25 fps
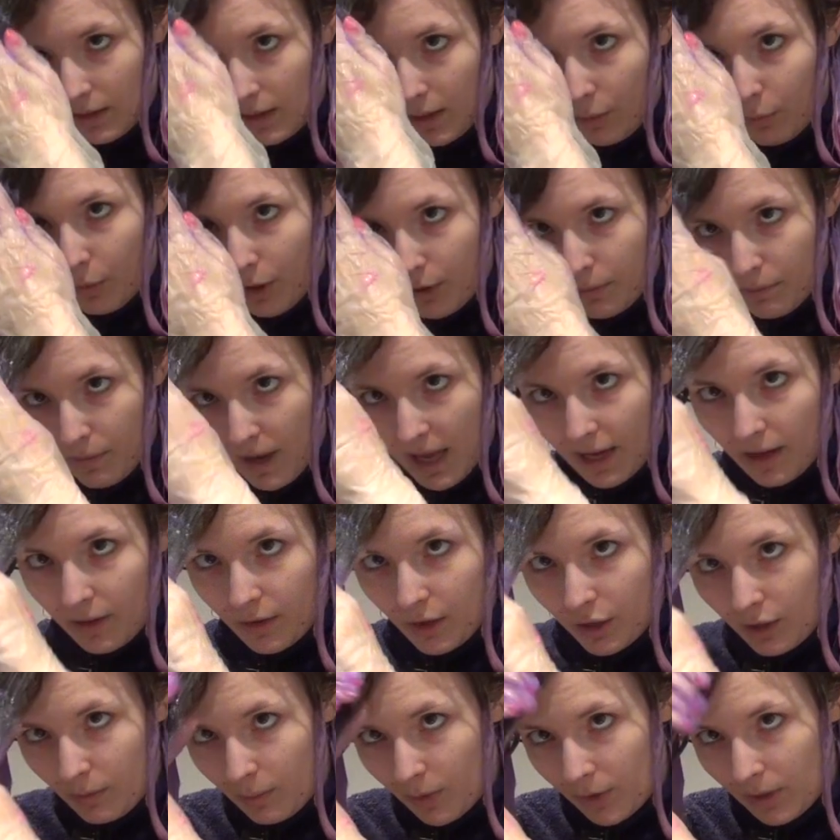it won't matter
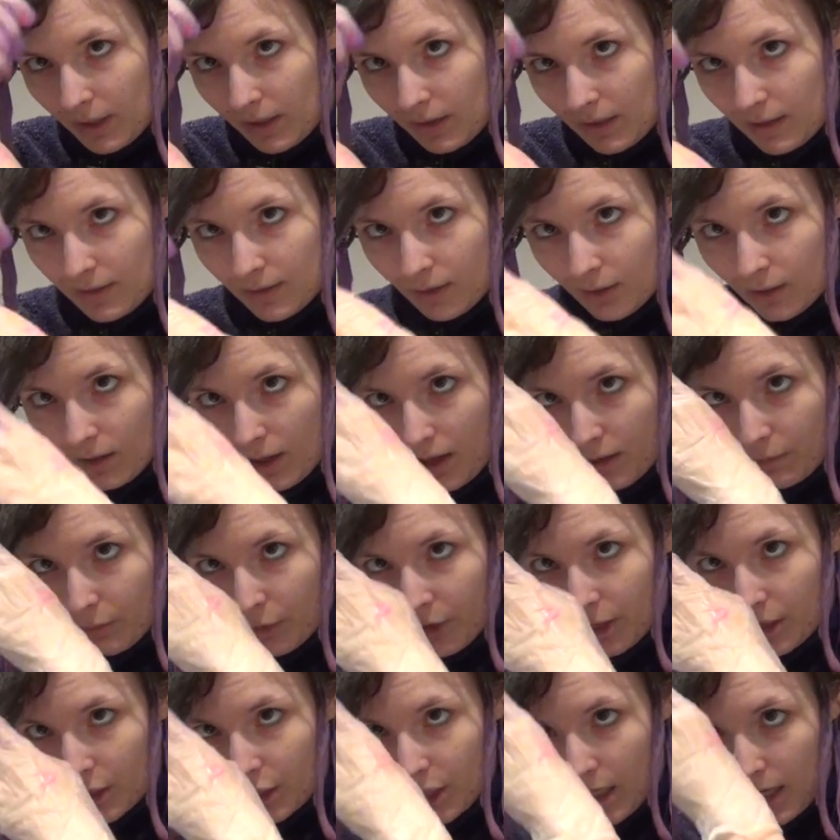that you're putting this on
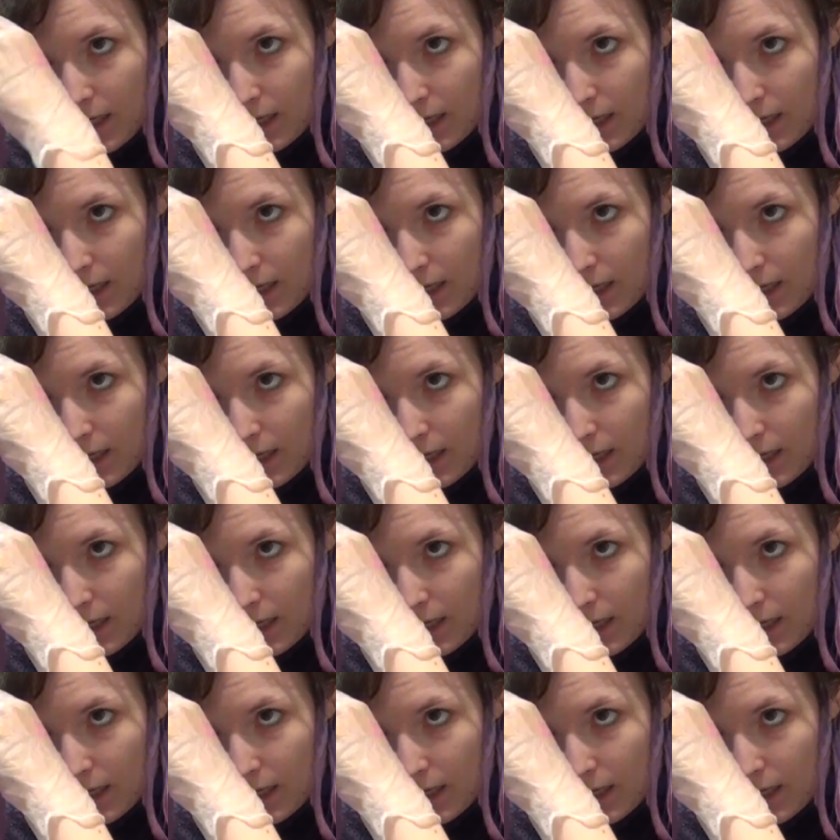unbrushed